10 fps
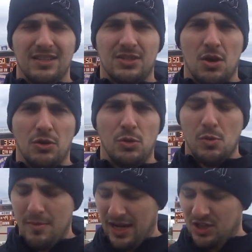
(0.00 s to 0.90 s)
So
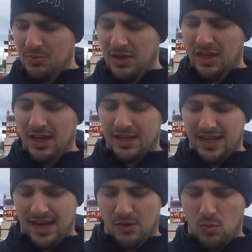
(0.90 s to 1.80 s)
UMHB
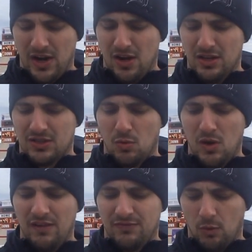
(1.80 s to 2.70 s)
again went on to
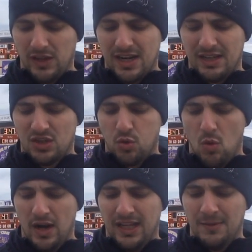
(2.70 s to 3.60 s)
win 49 to
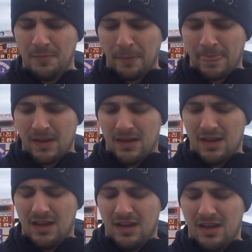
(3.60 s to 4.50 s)
20.
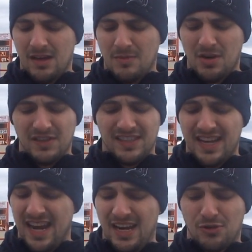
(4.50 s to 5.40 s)
Um, on the
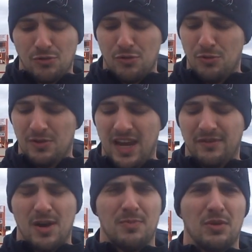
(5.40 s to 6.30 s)
day, Cru
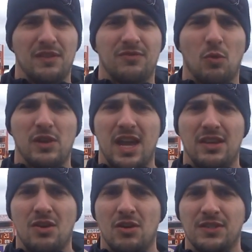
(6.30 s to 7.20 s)
gave up only
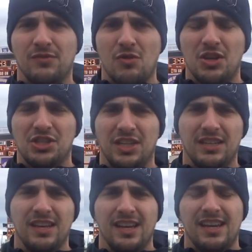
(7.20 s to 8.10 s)
48 yards of
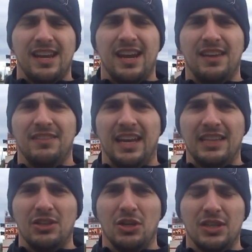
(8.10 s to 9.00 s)
rushing, and they
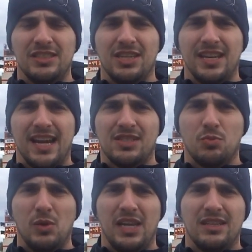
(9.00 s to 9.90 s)
look to
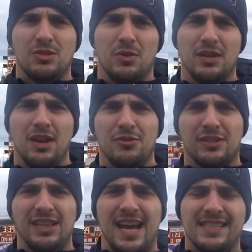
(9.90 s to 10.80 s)
next week to another
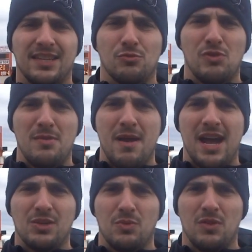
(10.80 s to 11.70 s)
classic
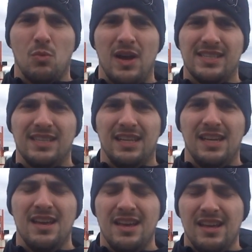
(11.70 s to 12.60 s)
rematch with
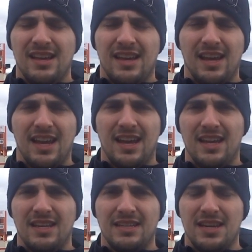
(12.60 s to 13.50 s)
Wesley.
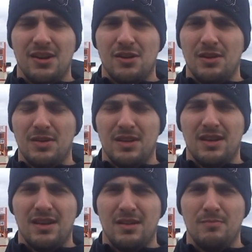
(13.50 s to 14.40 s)
And here at
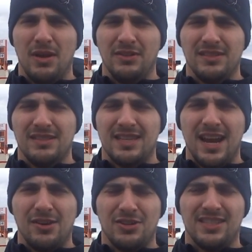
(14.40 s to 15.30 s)
uh, Belton
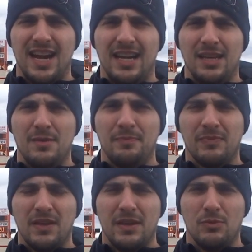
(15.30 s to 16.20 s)
Tiger Stadium,
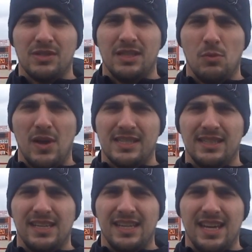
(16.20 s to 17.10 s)
they will see
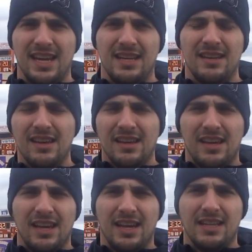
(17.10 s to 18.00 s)
Wesley again
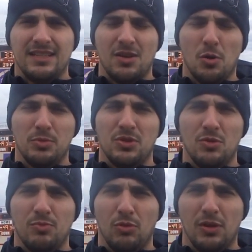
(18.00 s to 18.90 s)
and hope
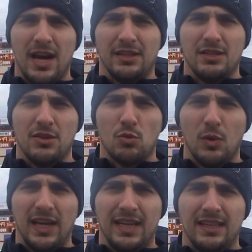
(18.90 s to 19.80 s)
to pull out another
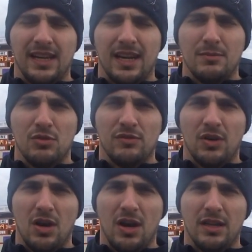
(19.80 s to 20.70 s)
win and move
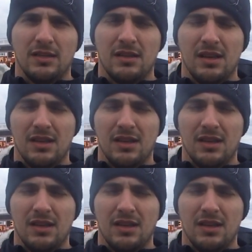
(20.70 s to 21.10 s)
on